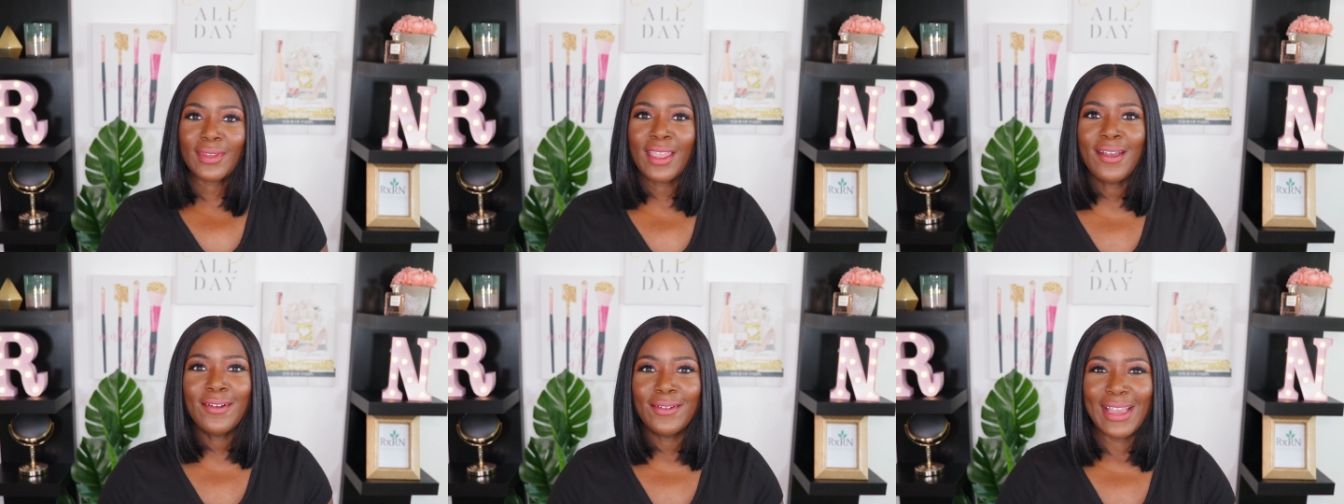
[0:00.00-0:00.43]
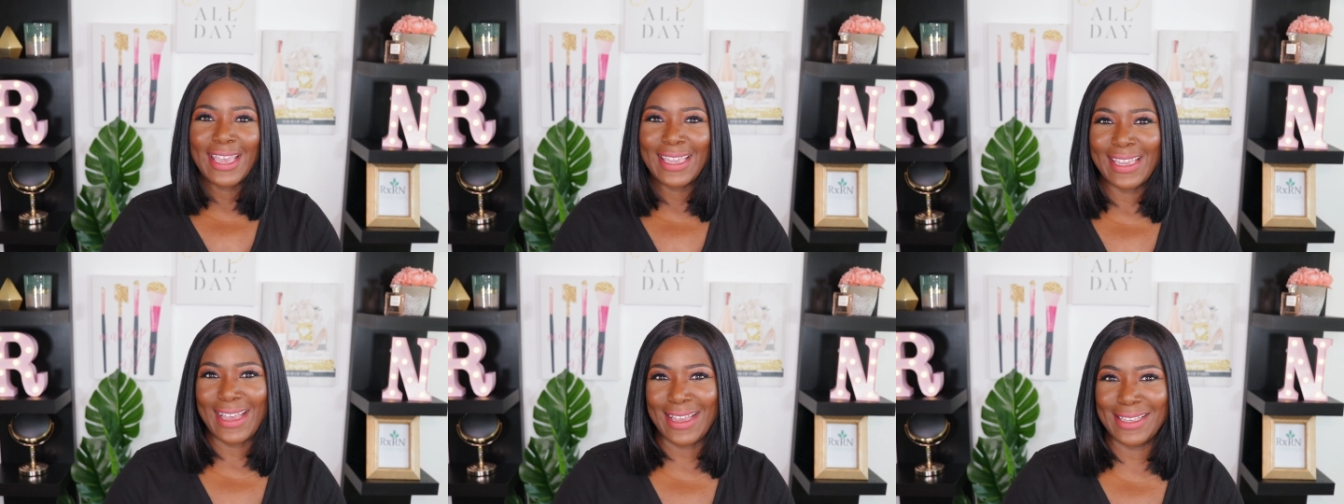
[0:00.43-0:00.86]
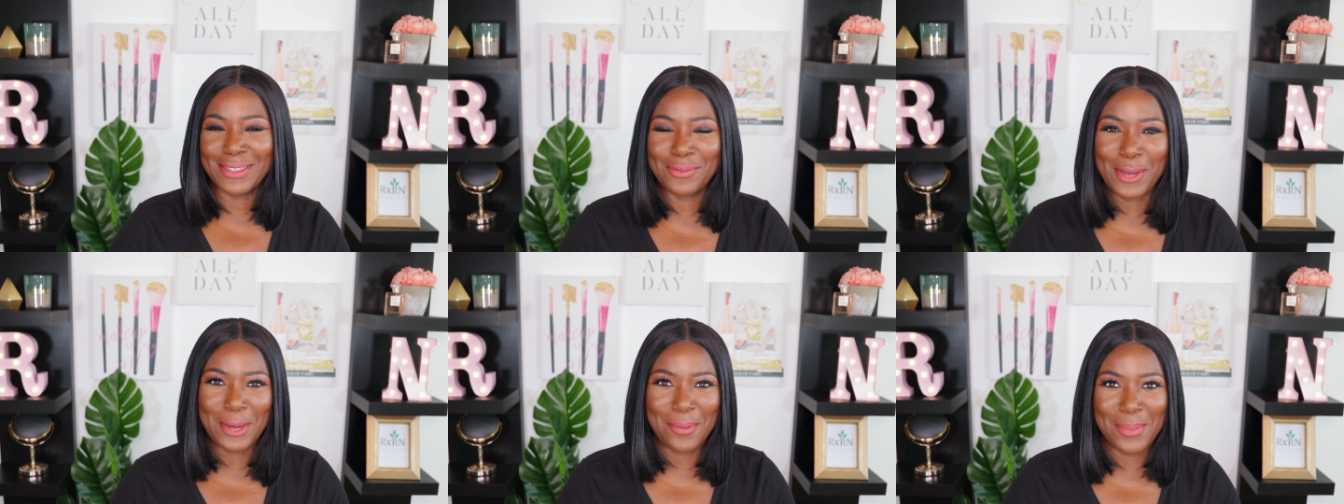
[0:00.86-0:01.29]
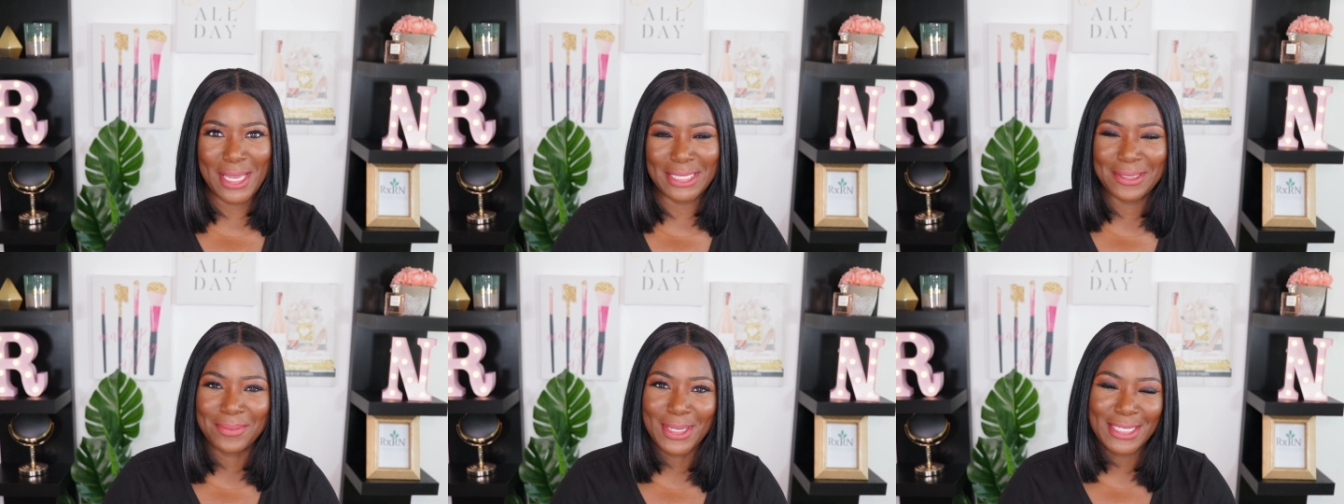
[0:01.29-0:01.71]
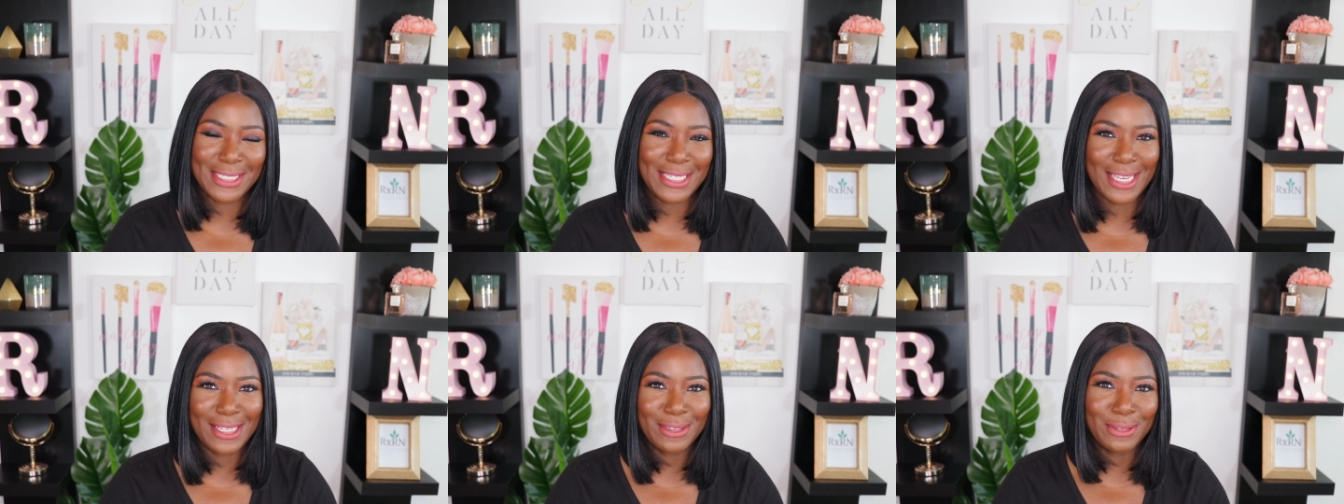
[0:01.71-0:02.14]
Oh, hey guys, welcome back to my
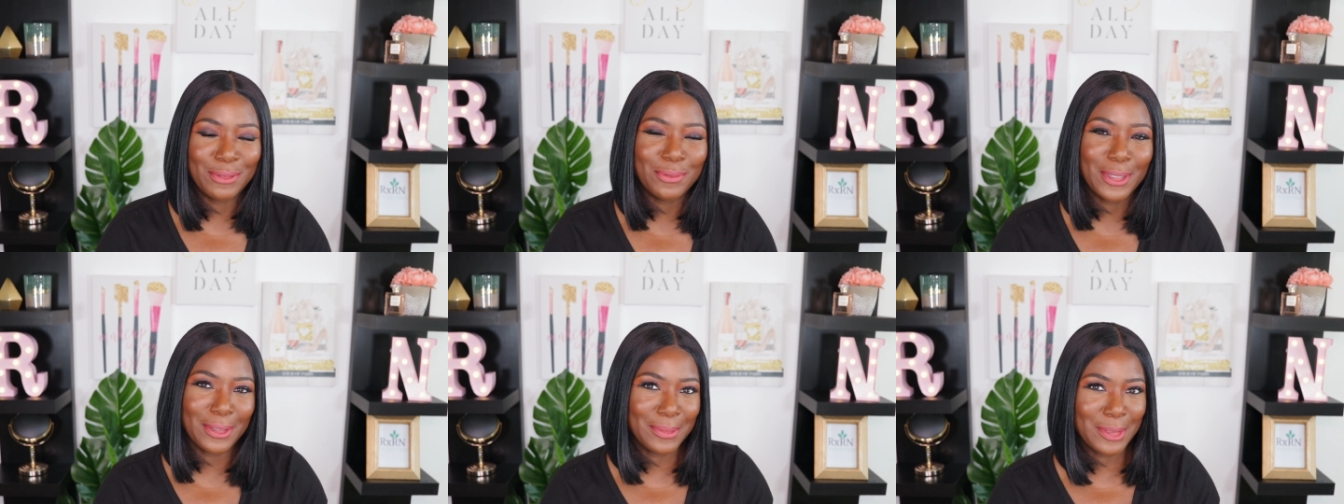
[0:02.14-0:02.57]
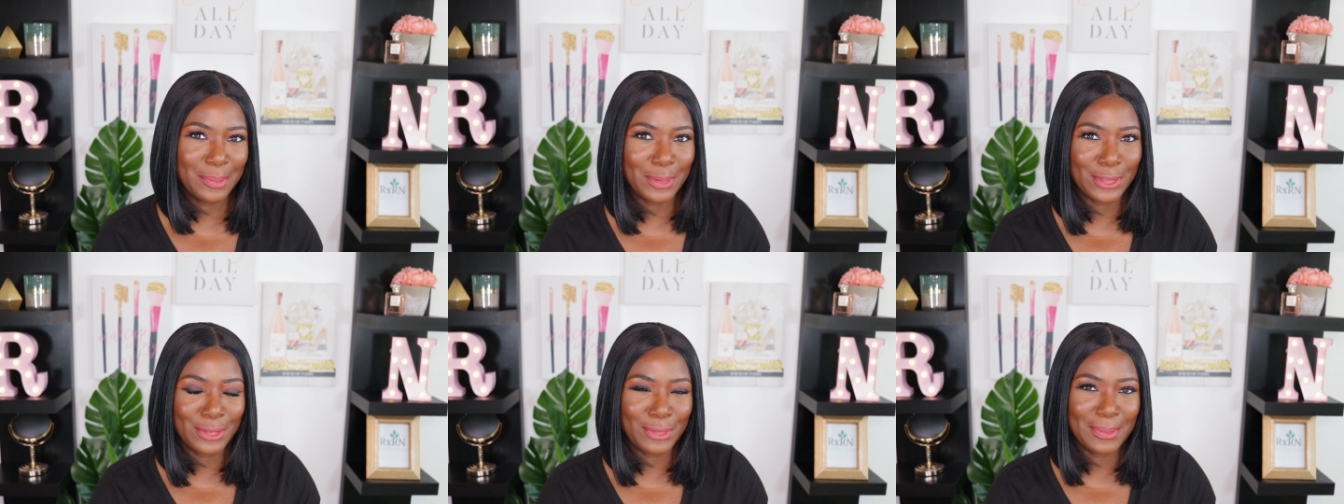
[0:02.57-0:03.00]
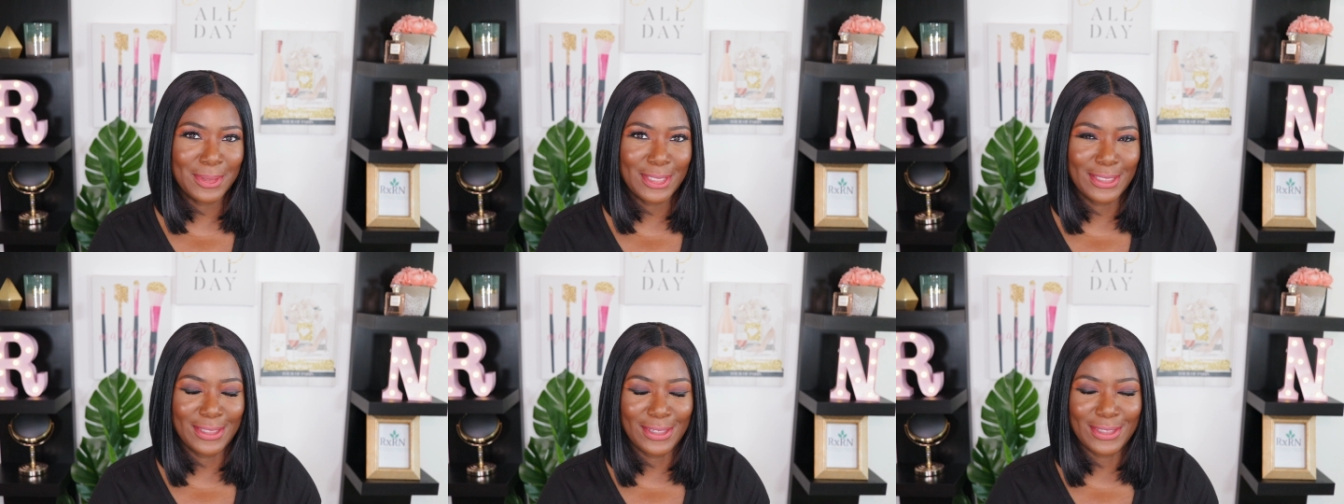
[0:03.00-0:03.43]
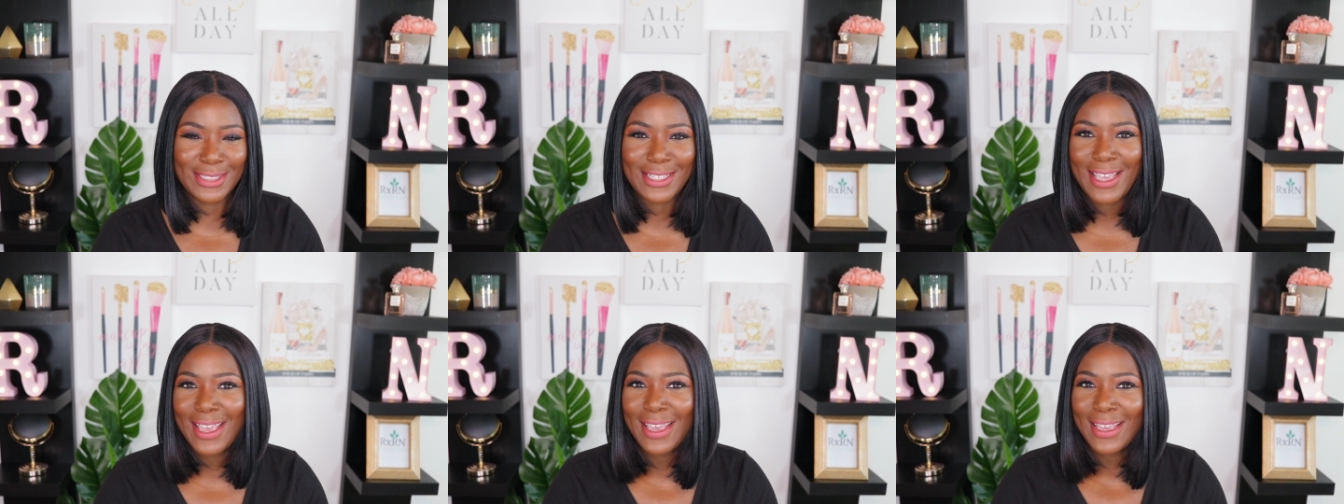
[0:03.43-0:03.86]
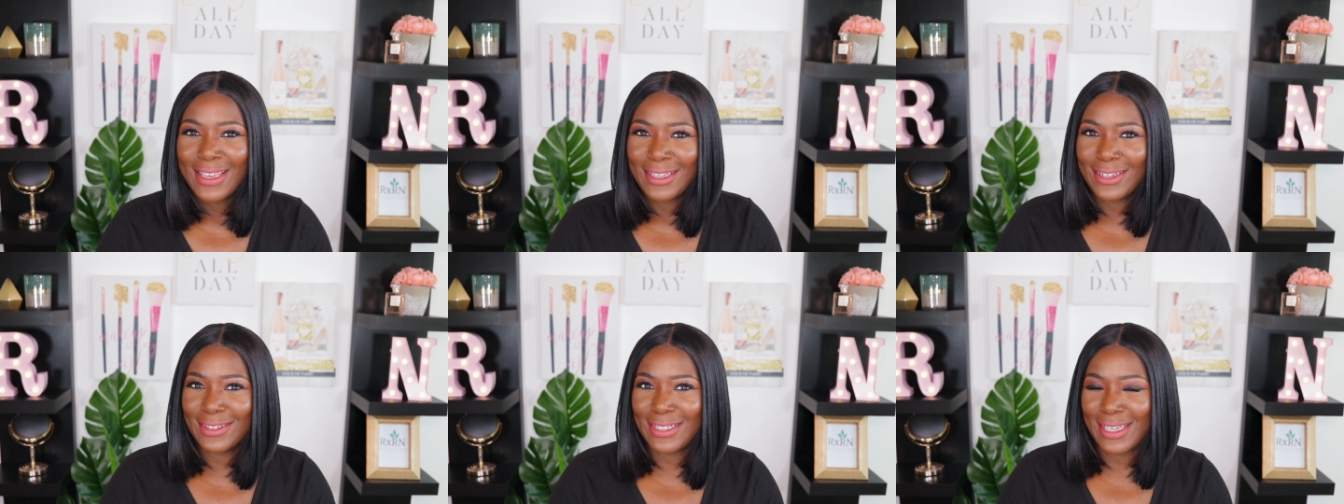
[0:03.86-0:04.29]
channel. Welcome to Prescription Nurse,
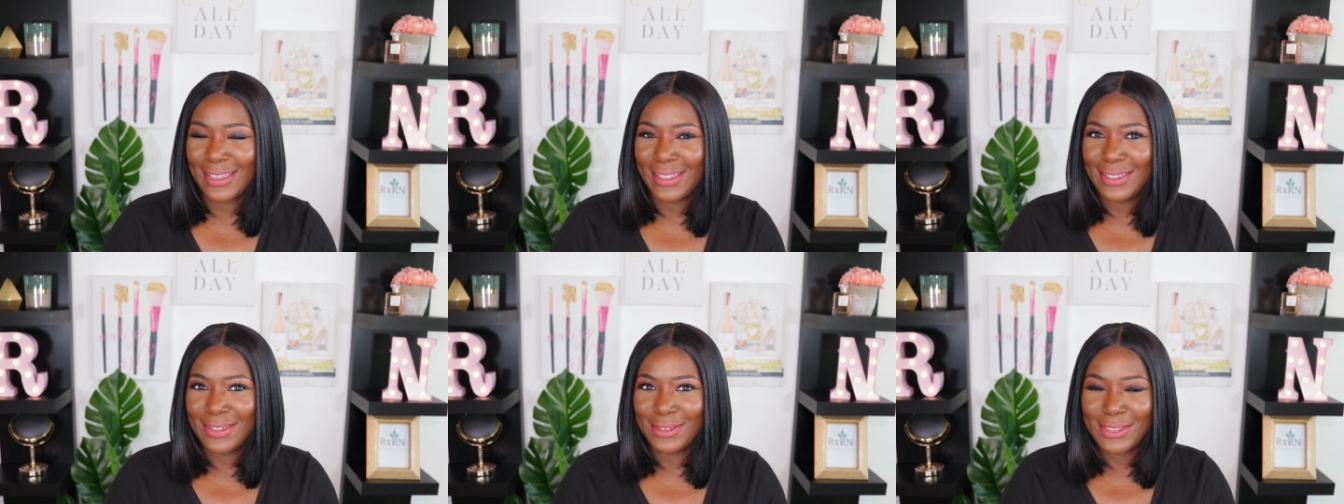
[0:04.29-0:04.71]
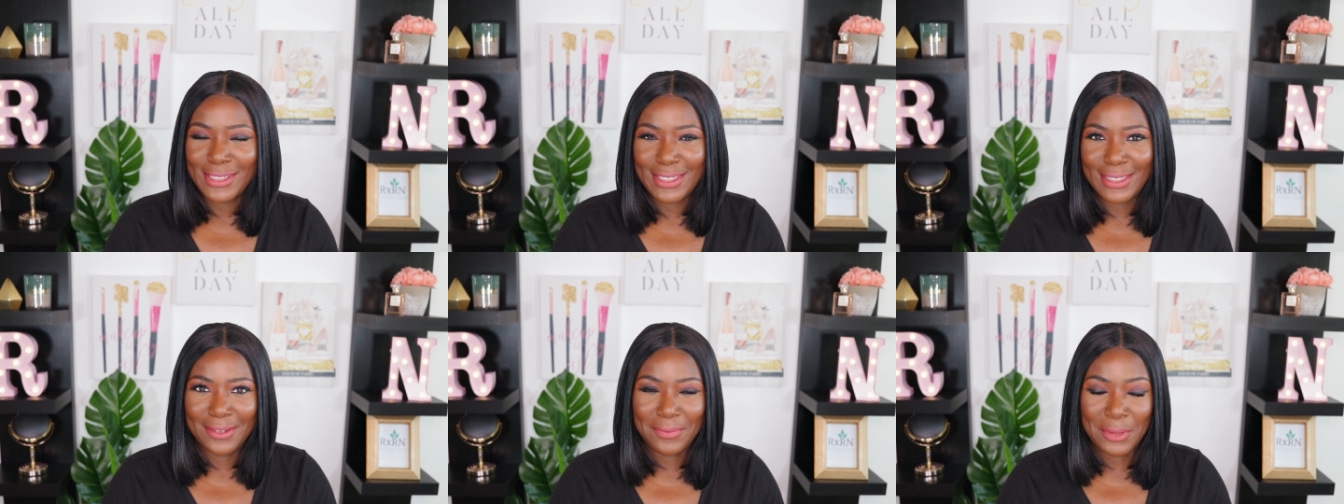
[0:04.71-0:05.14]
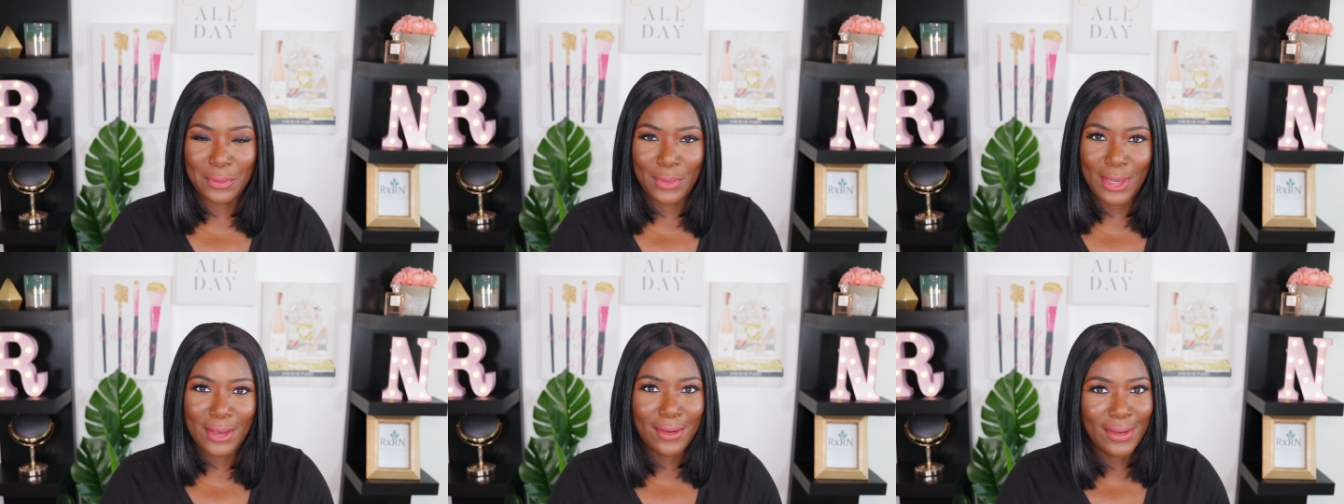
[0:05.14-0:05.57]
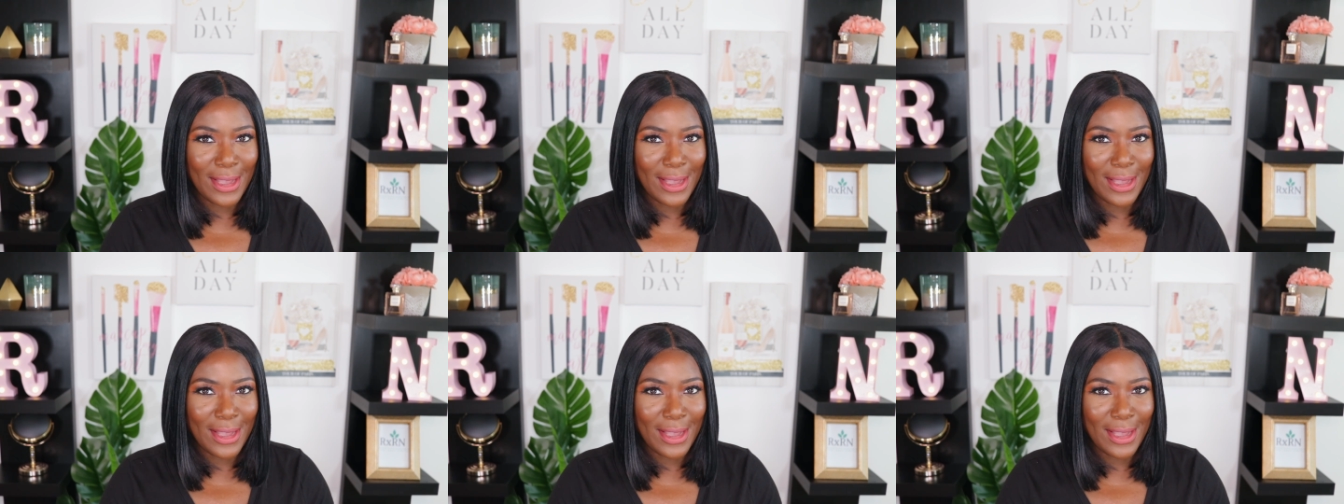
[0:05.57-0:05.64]
your daily dose to living well.